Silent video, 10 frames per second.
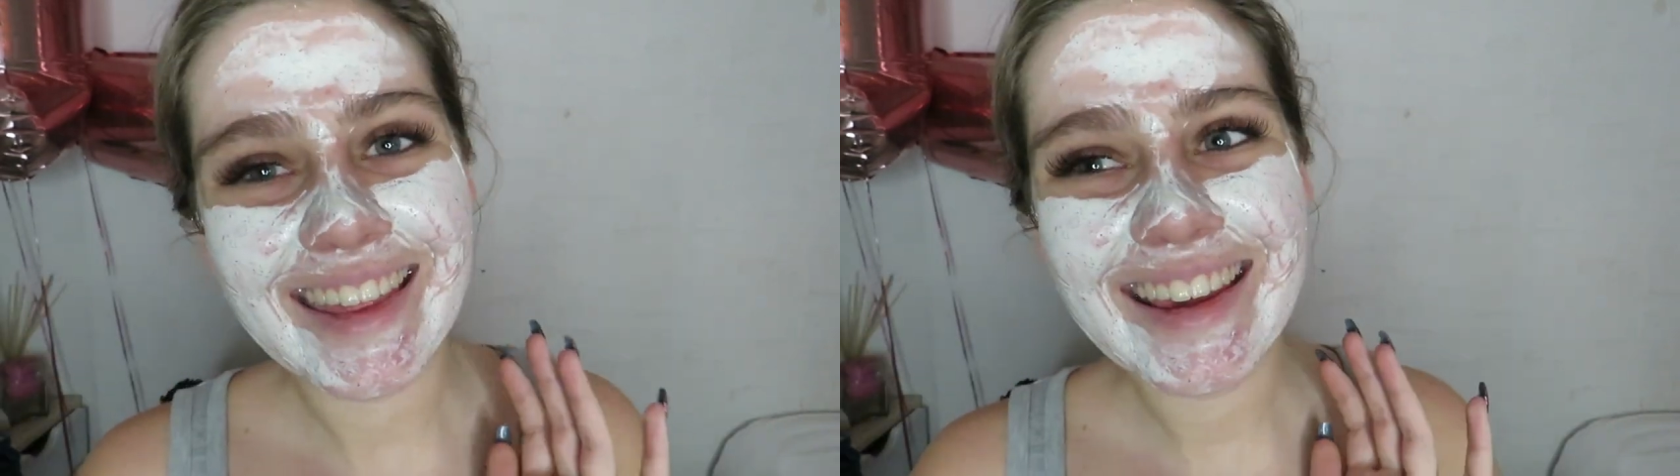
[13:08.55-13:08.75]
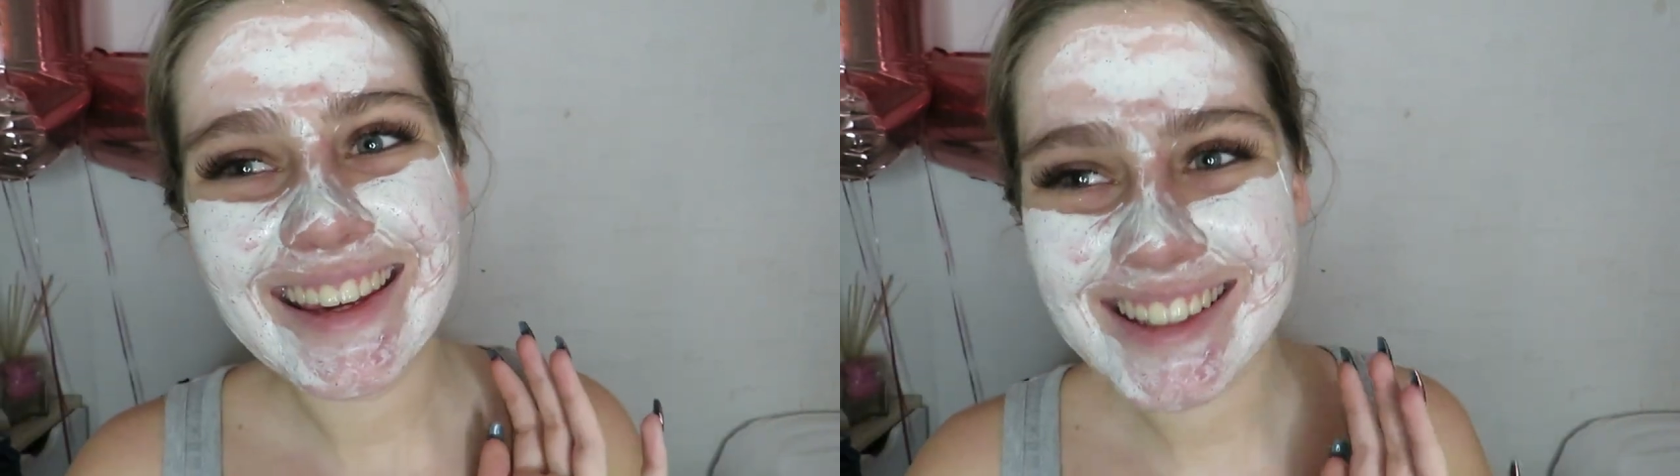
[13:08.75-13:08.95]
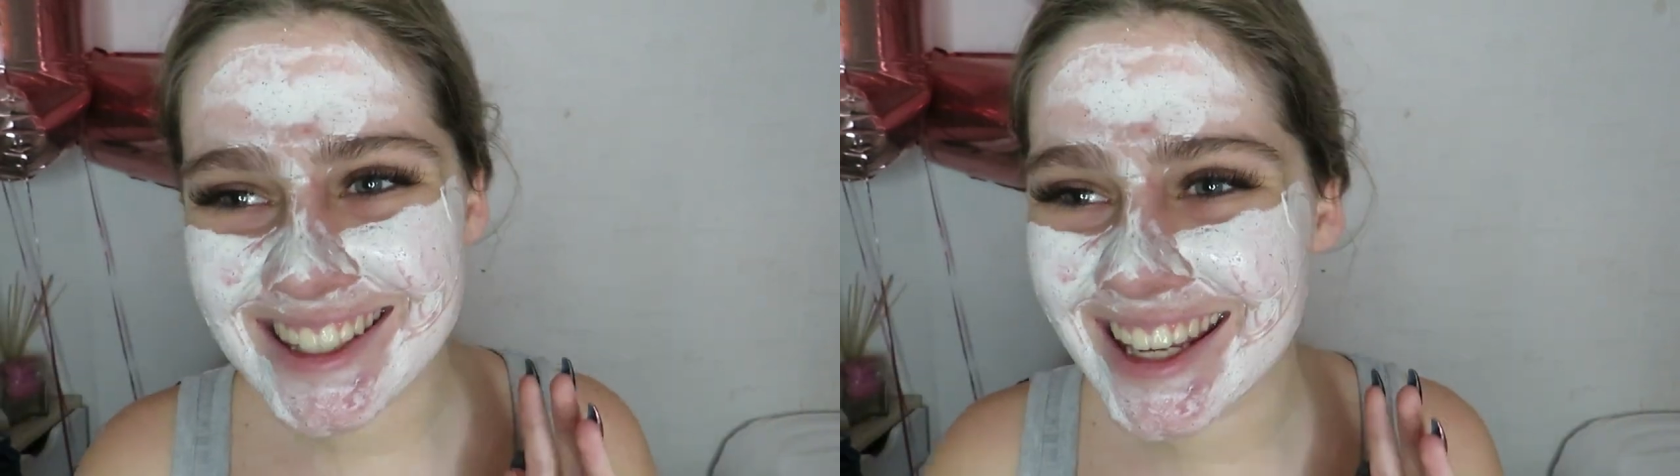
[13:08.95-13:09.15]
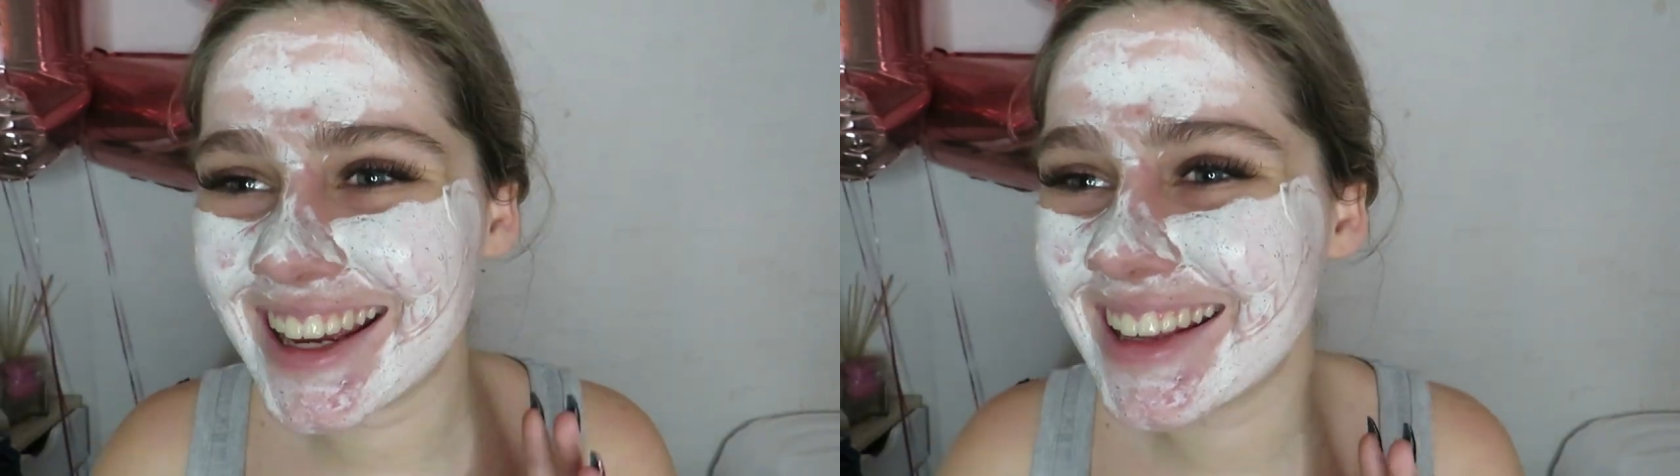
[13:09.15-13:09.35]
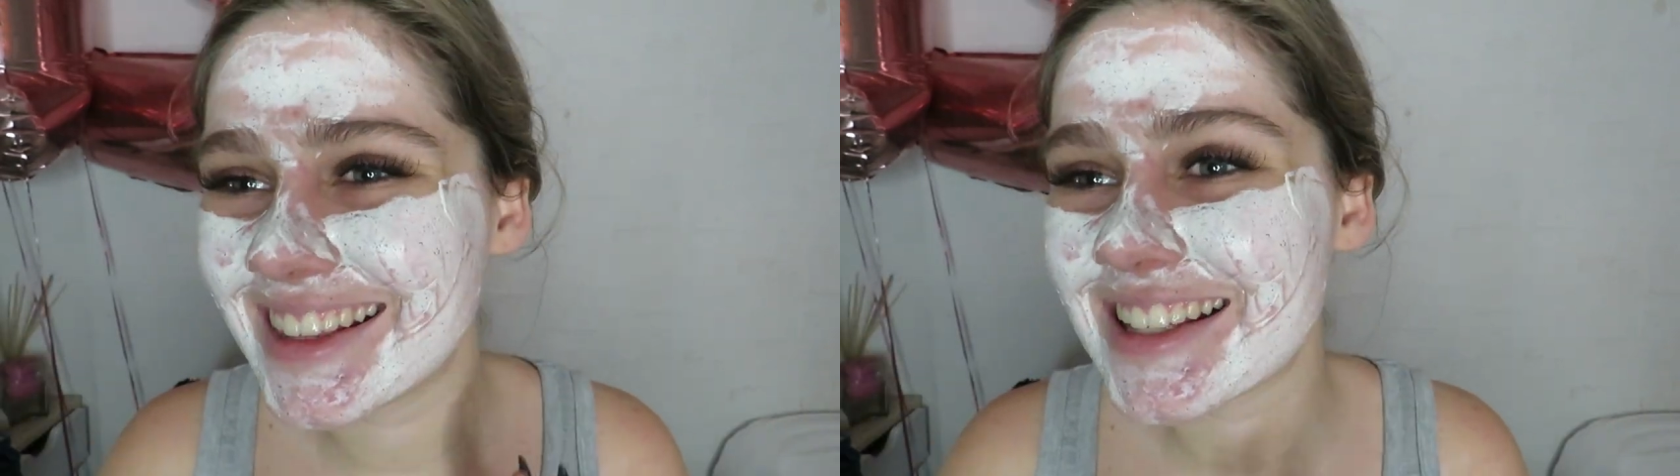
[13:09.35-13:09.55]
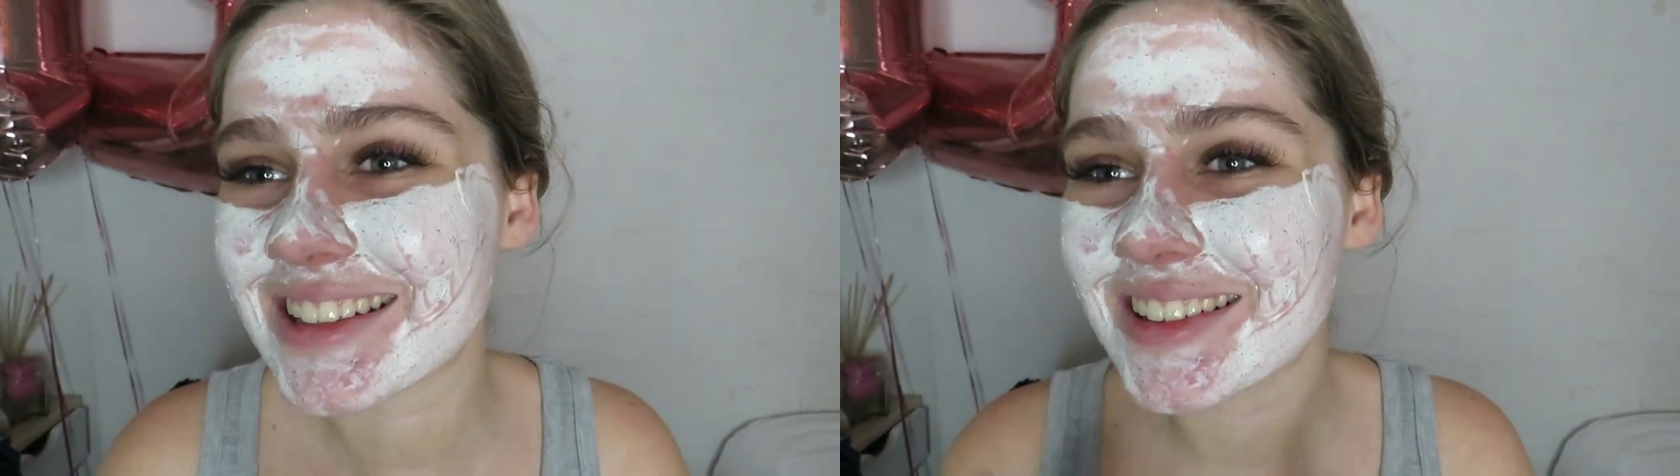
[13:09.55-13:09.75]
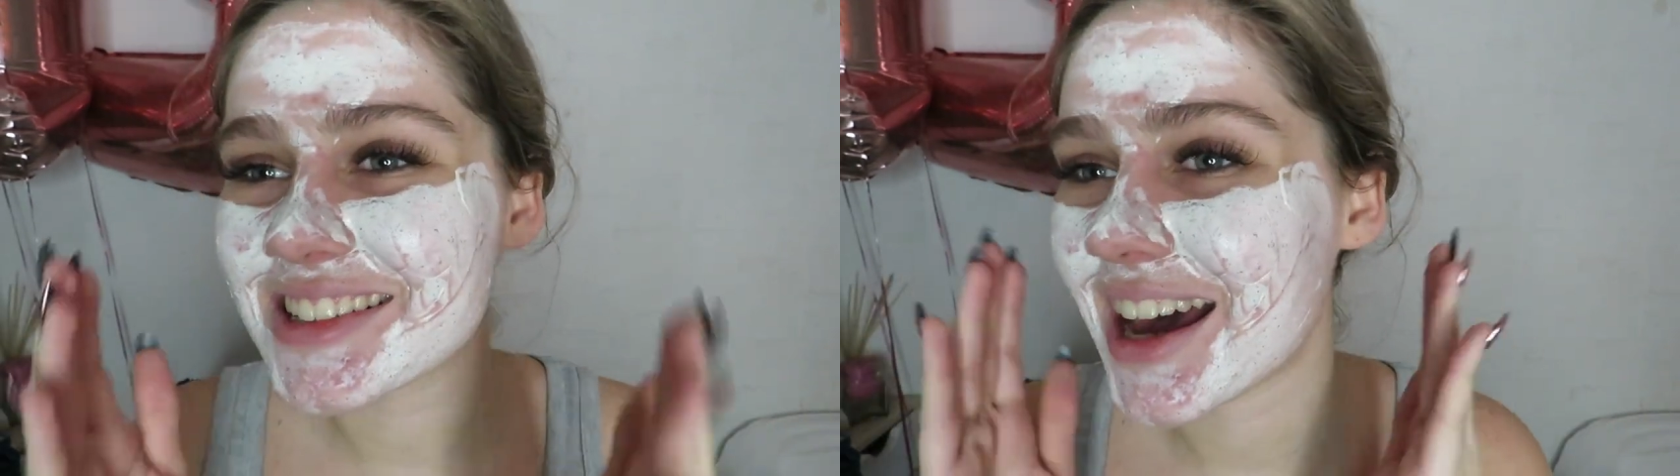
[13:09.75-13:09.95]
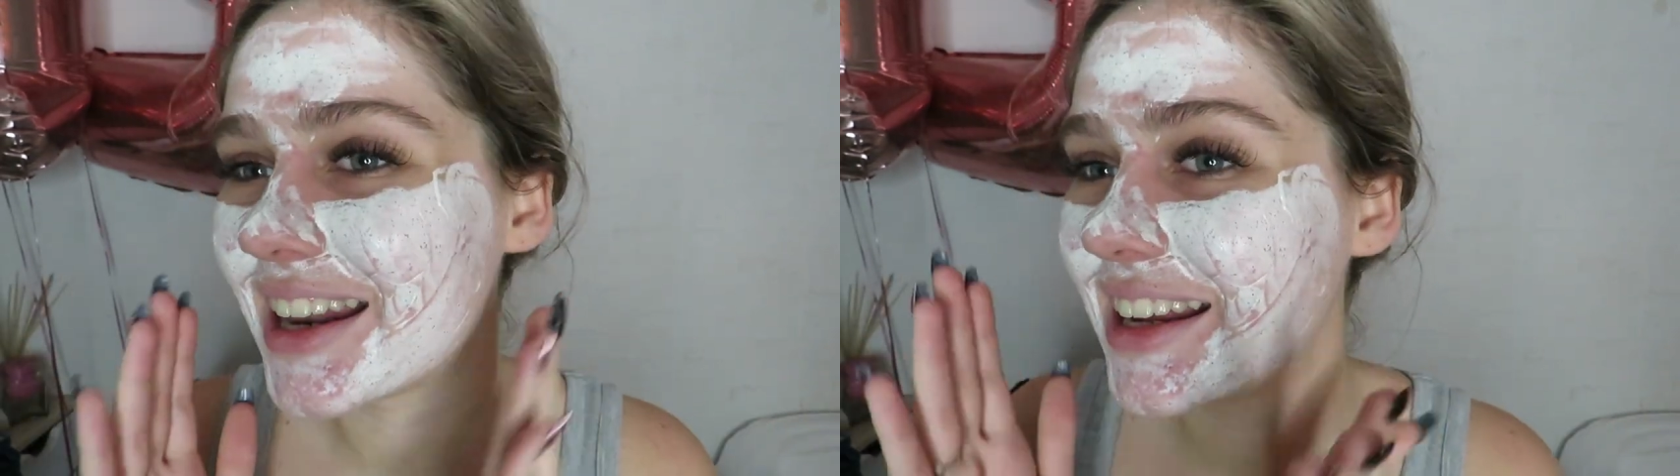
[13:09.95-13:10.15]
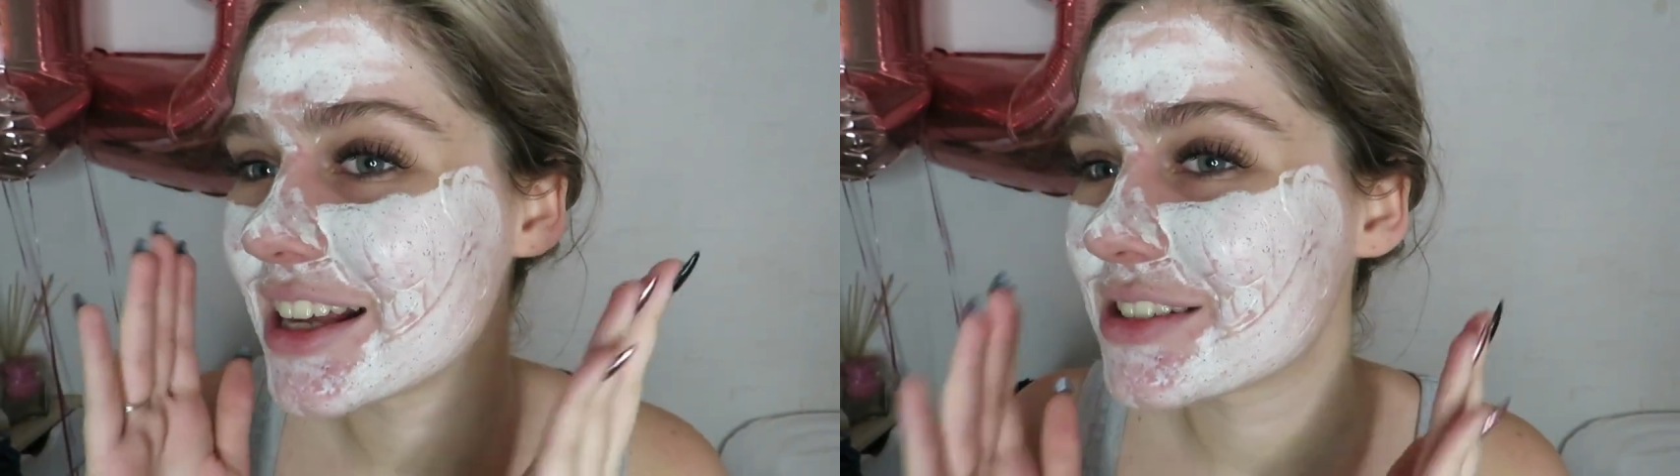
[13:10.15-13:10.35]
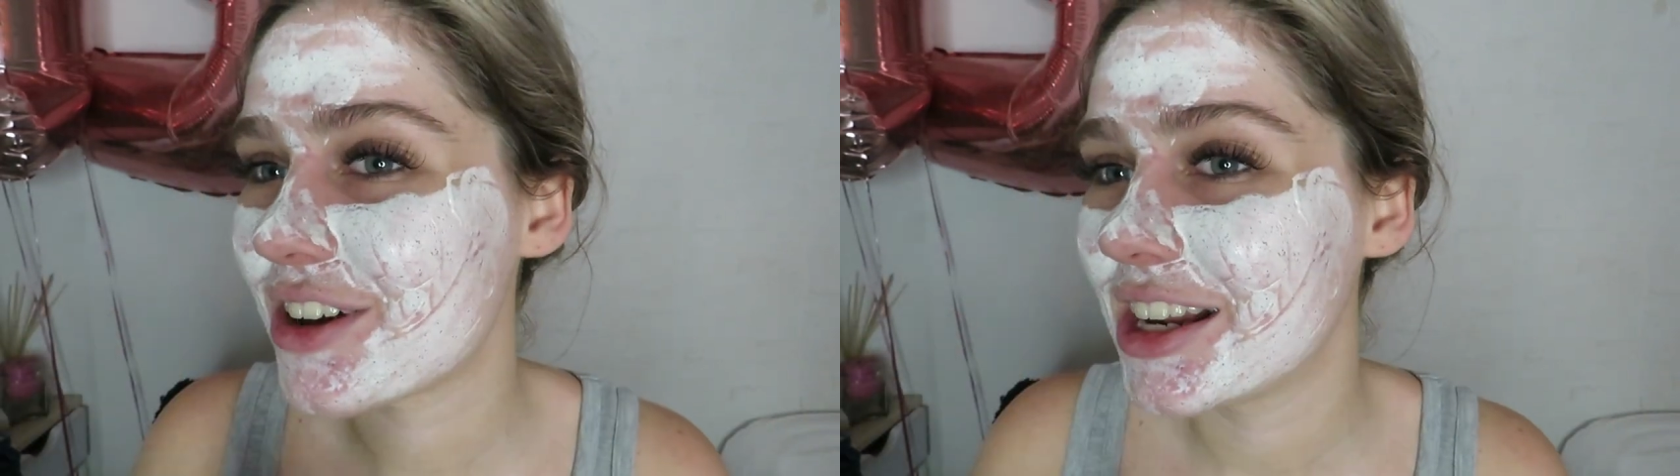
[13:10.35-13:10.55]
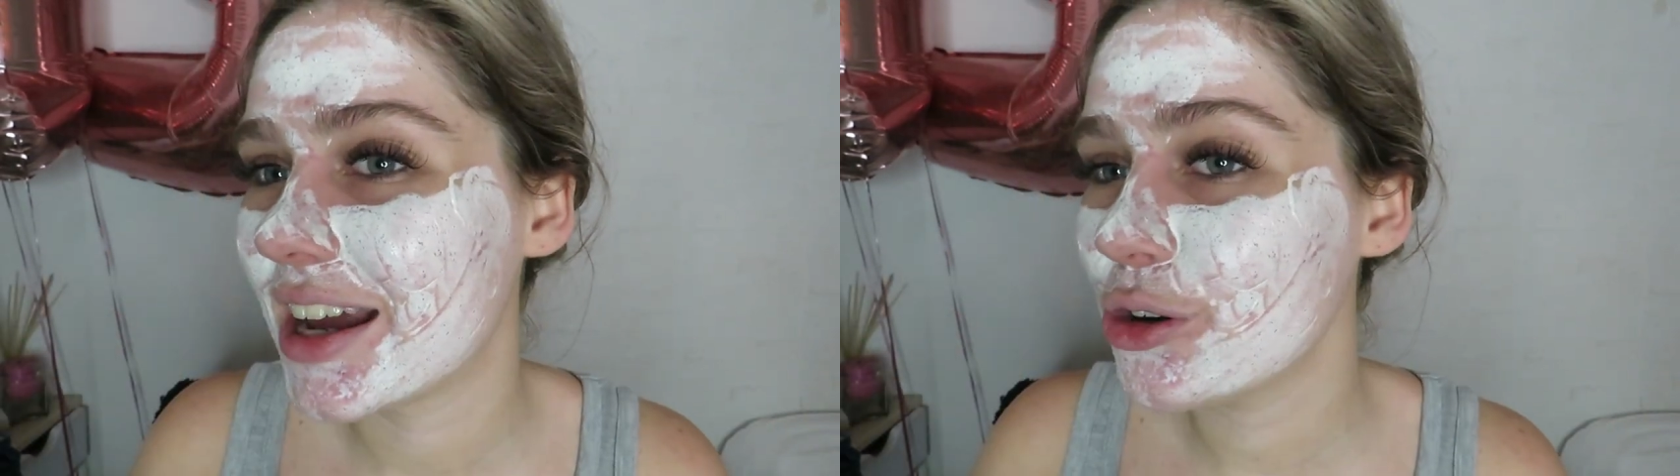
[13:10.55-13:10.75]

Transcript: thingies these little tiny exfoliator,